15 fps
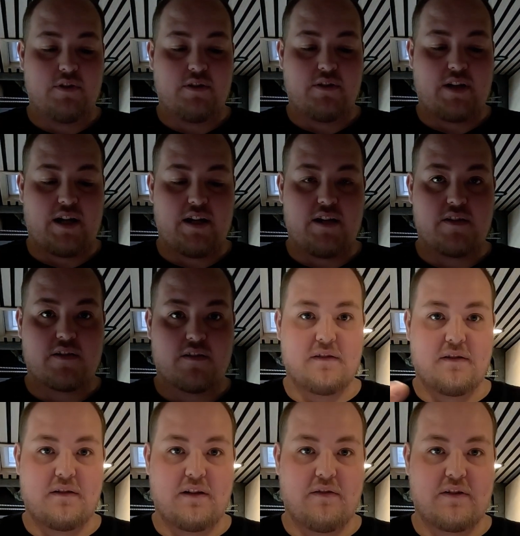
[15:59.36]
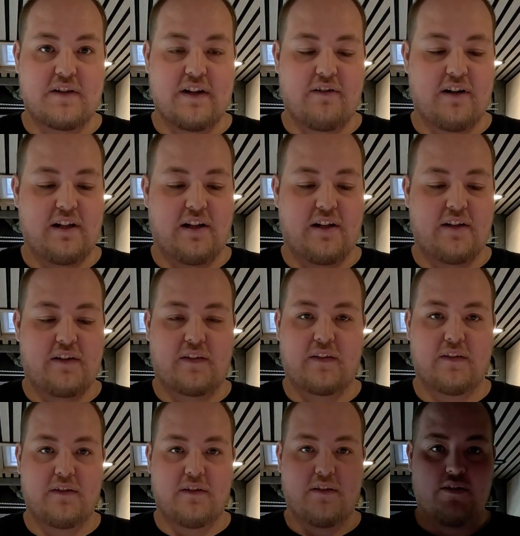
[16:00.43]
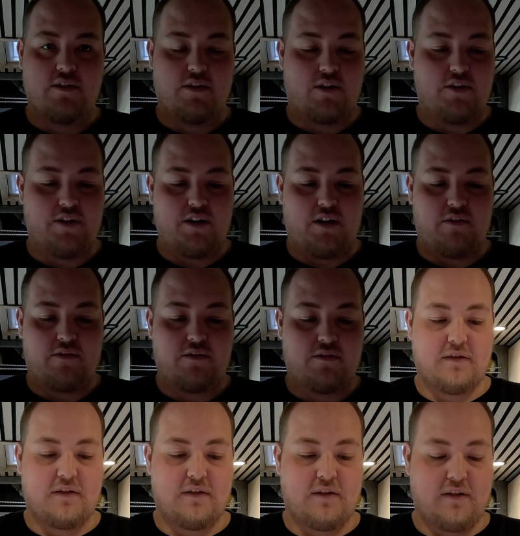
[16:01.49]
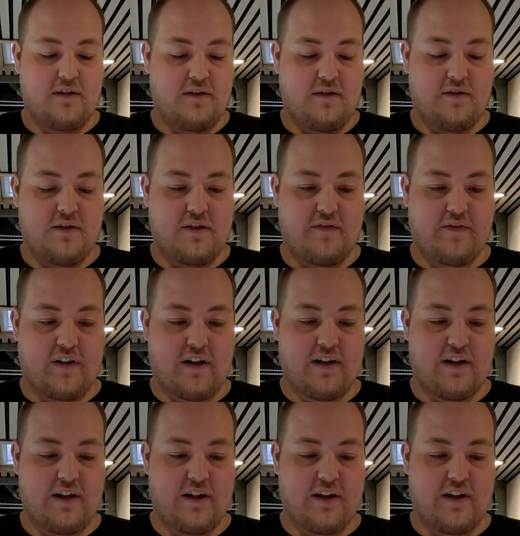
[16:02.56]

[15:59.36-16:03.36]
that is your interior lights on and off, which is very